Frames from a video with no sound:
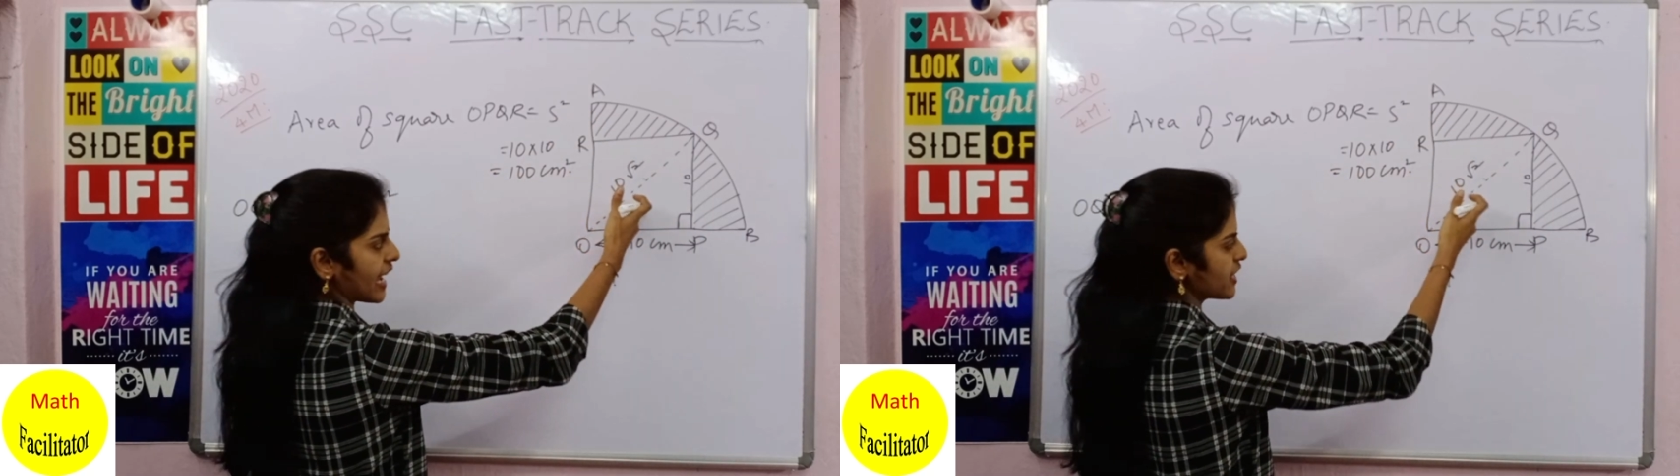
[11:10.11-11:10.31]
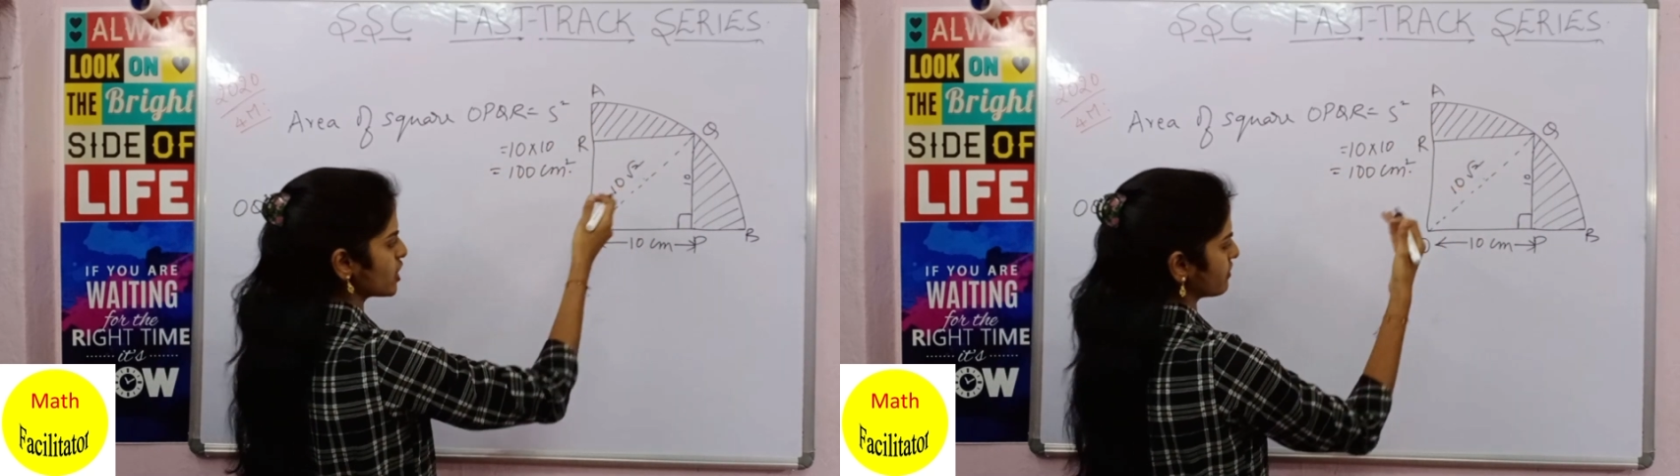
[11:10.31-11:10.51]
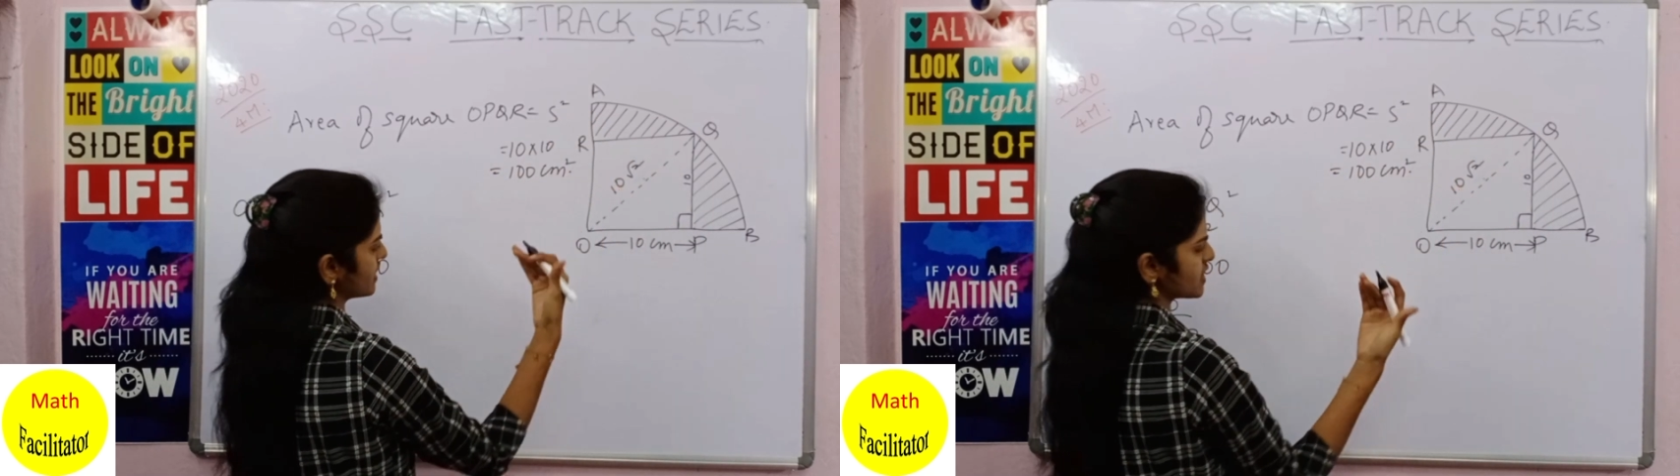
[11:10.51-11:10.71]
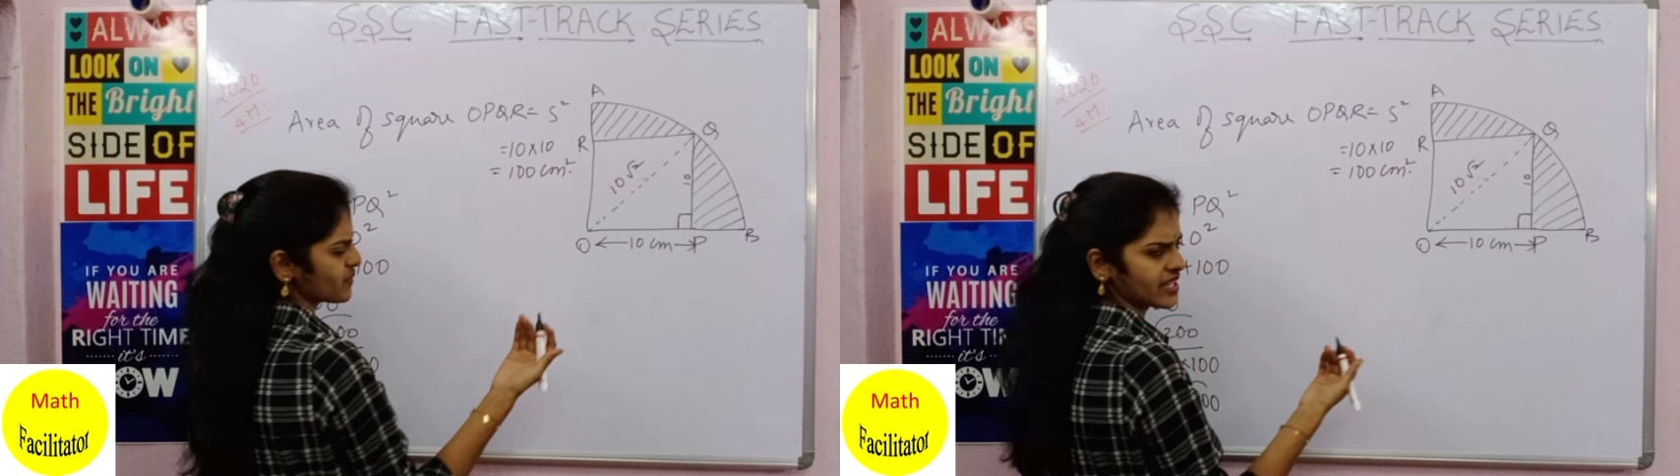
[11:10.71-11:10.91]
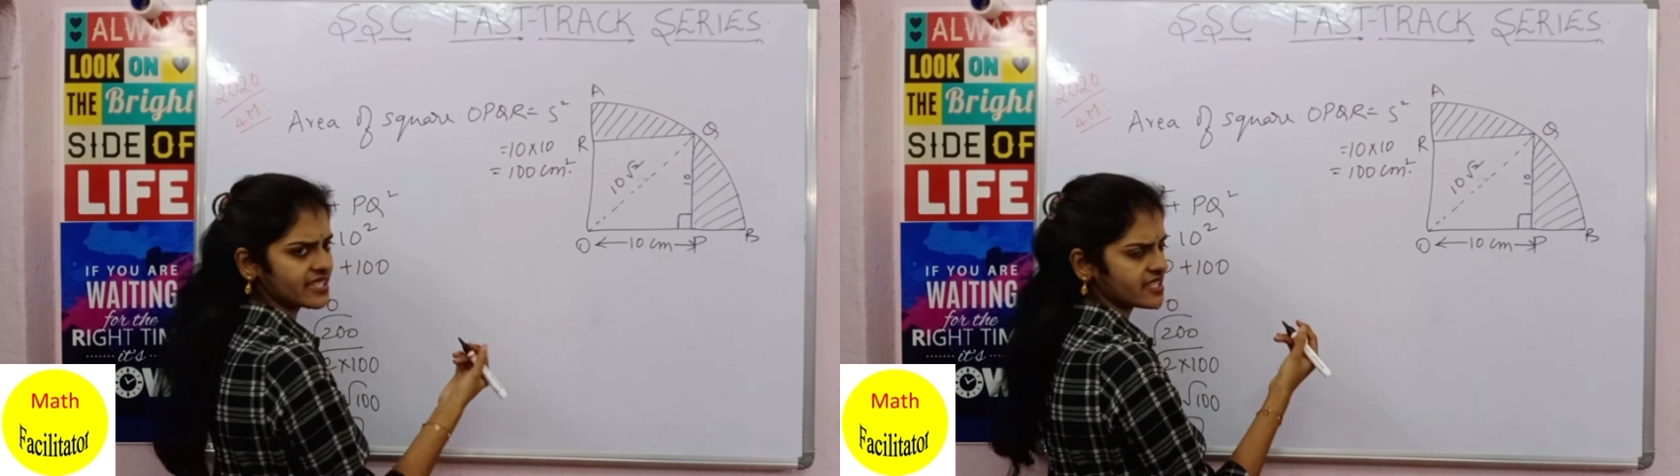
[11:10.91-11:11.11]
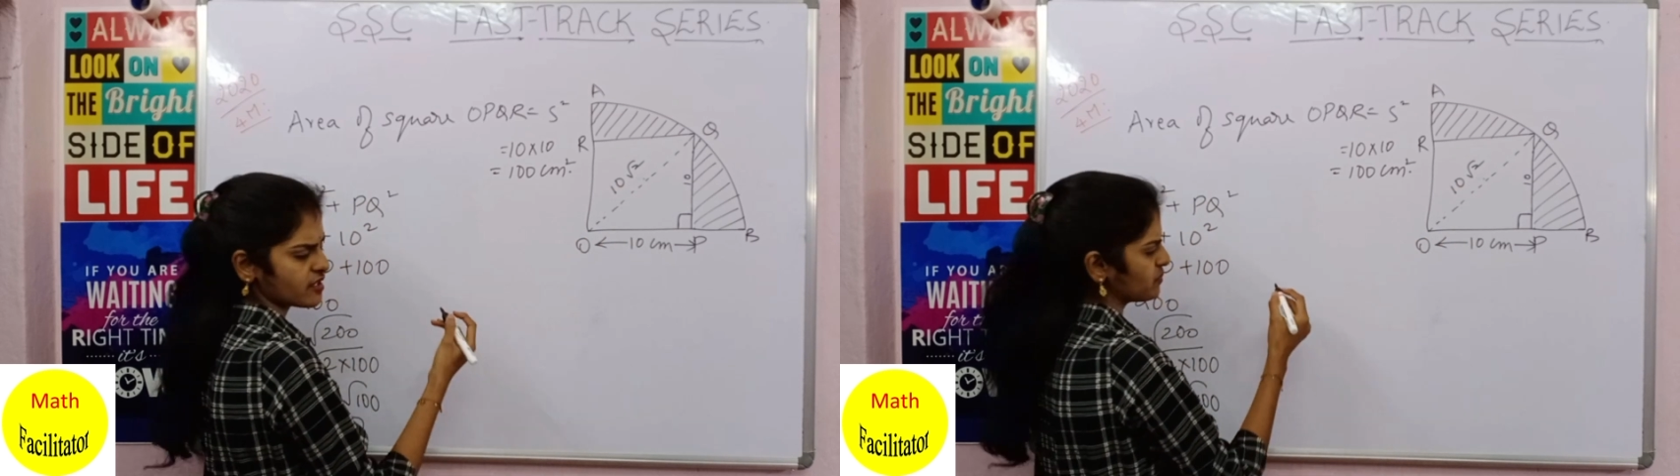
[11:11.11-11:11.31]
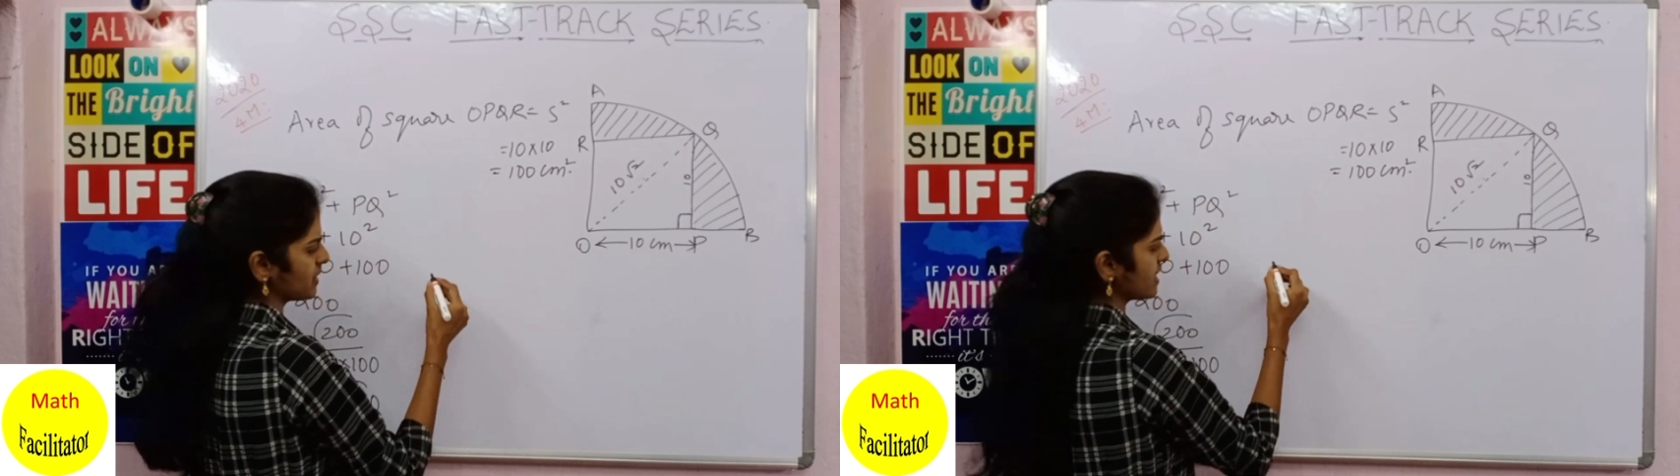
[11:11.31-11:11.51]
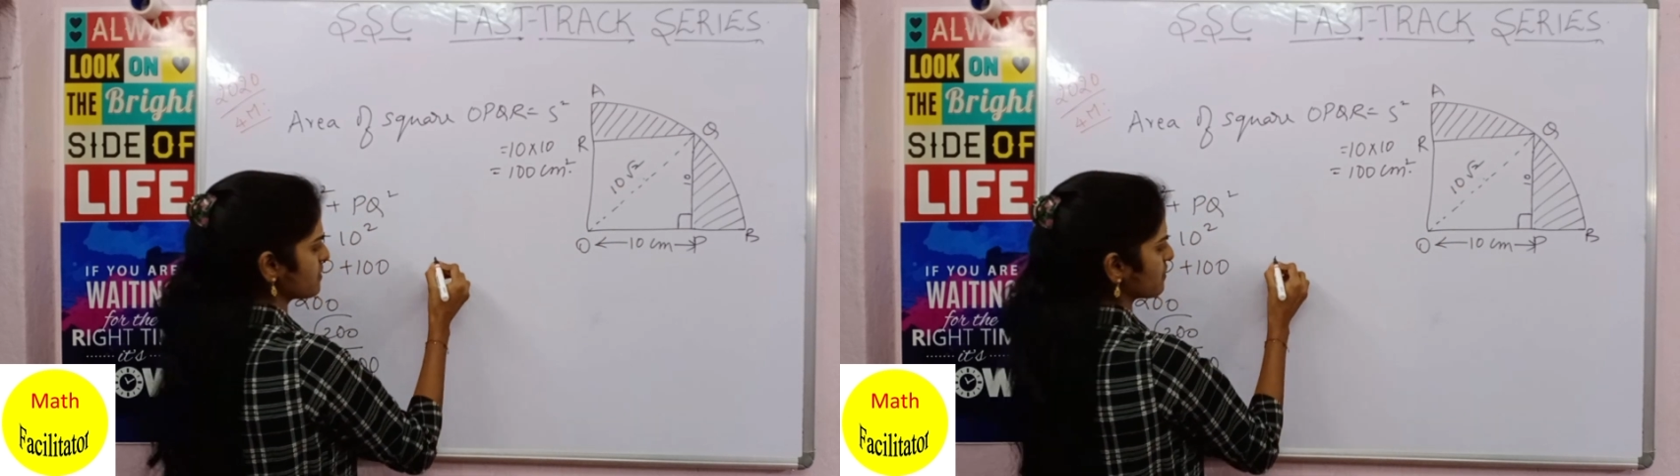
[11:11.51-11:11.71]
area of this very
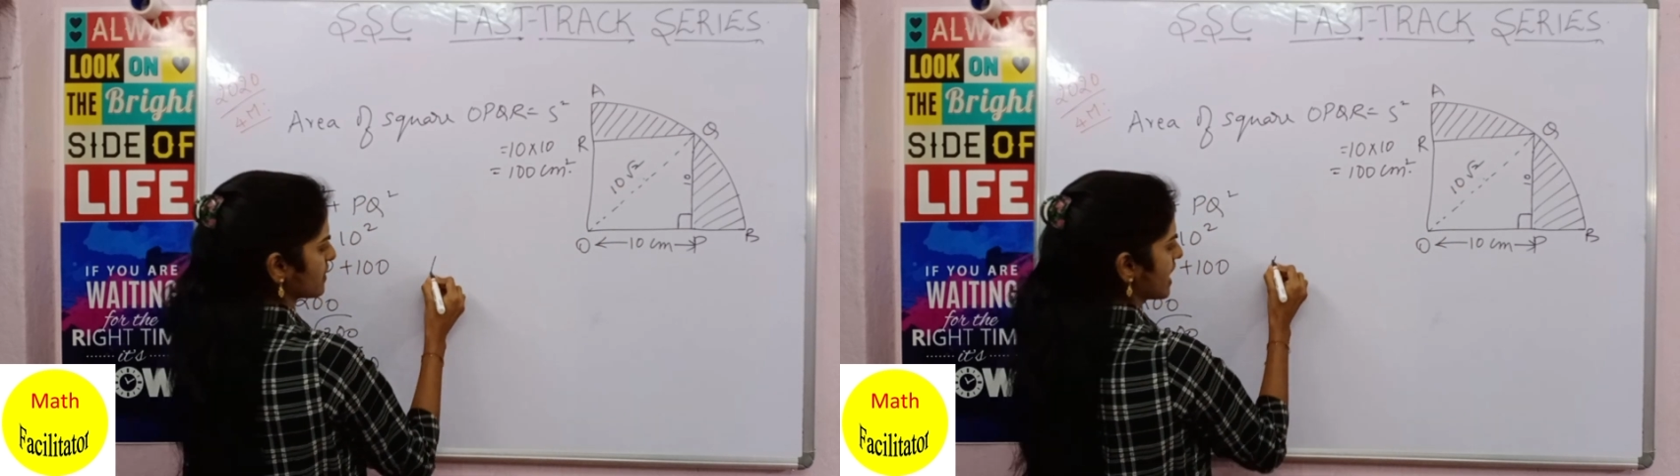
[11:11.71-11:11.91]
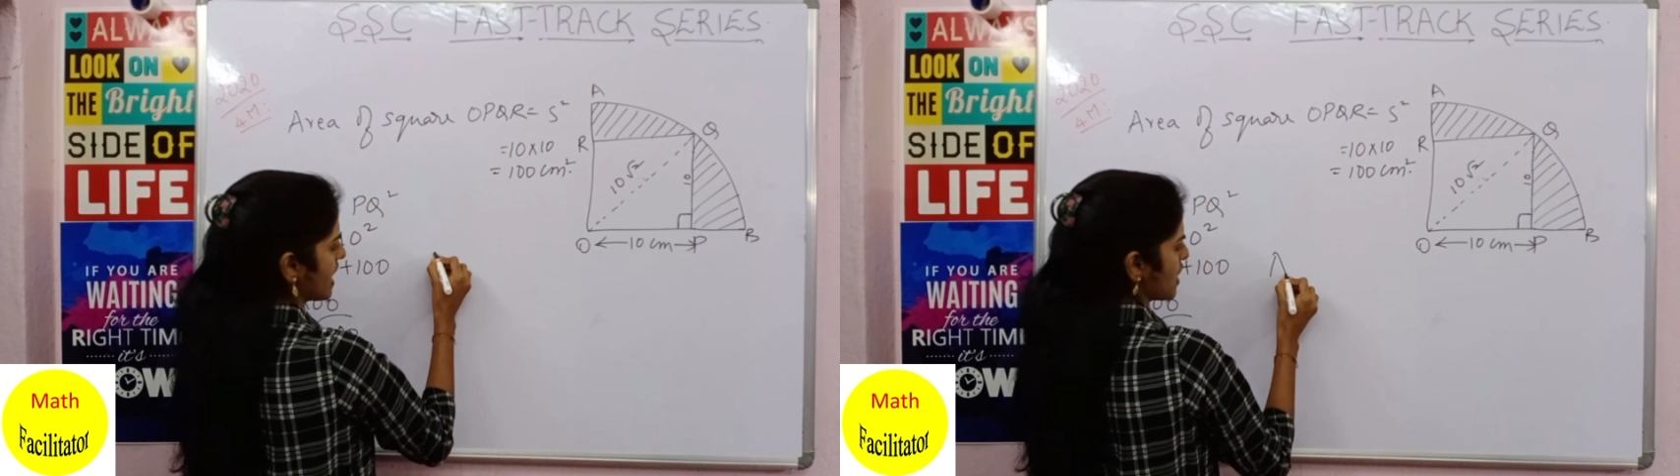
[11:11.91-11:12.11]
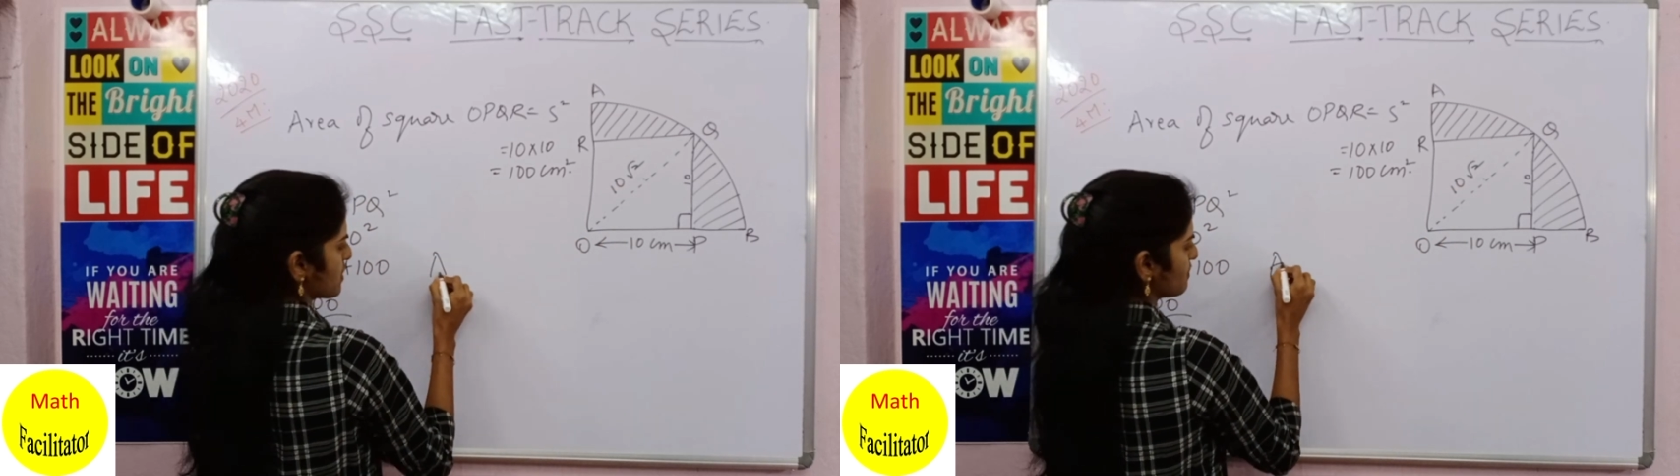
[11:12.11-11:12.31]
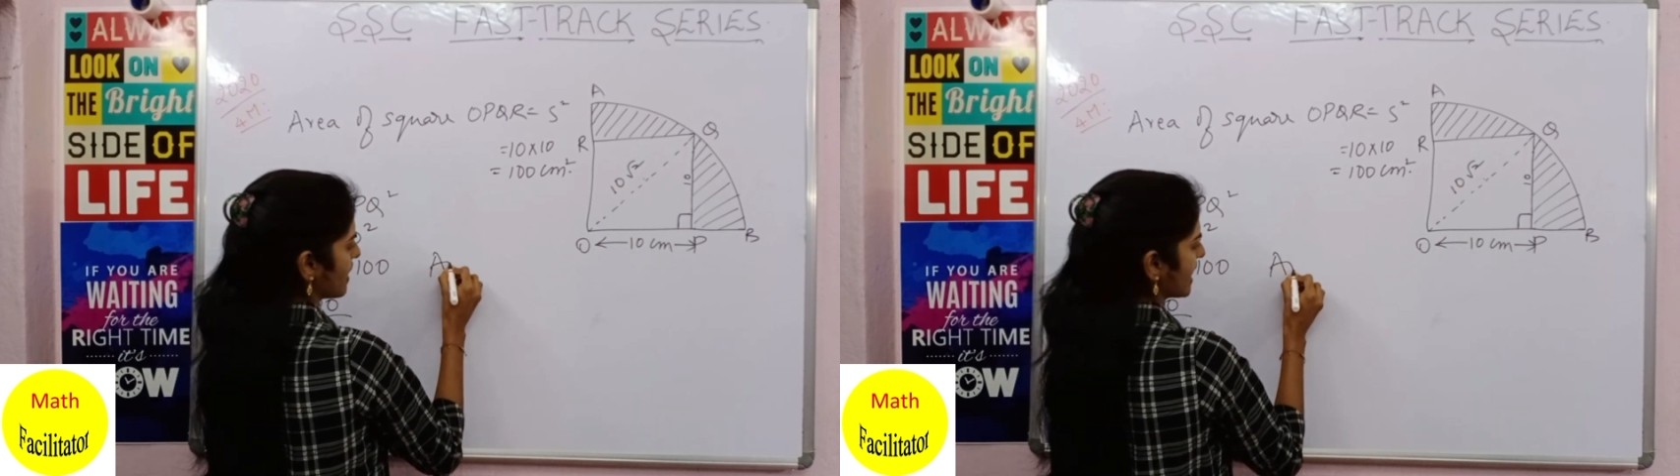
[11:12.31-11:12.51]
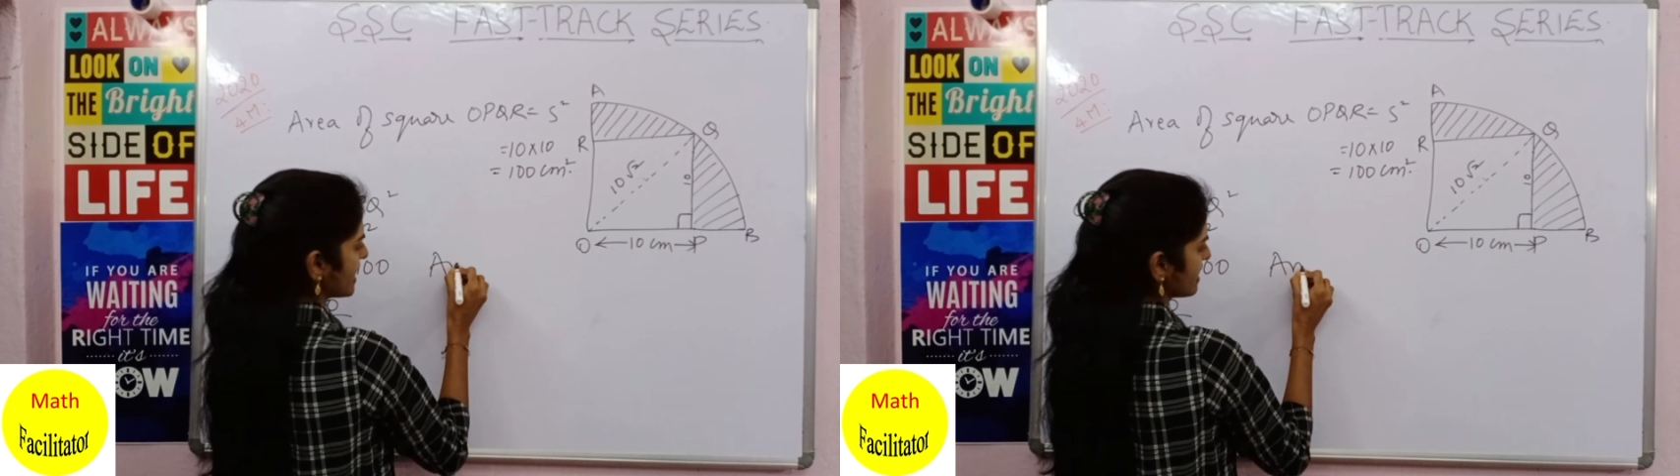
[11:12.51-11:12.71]
simply by